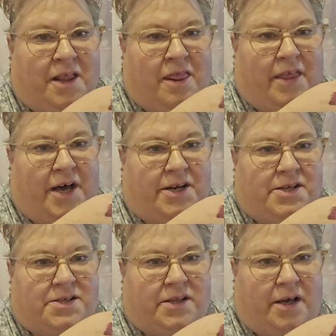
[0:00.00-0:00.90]
that
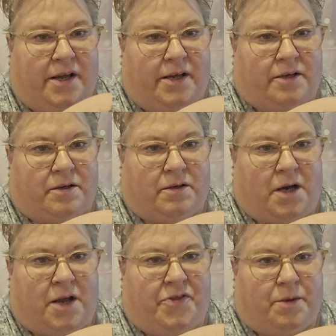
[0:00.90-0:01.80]
is like,
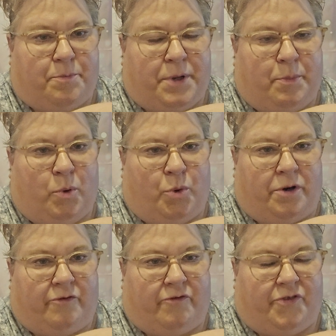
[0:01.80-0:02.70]
I think people would
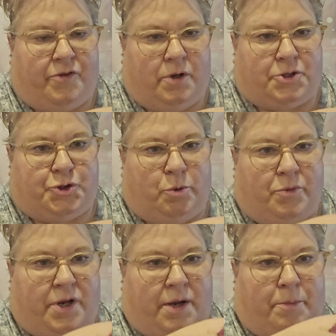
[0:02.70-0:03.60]
have assumed
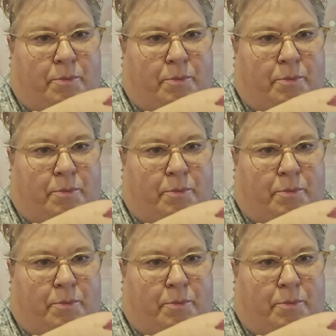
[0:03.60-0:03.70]
that I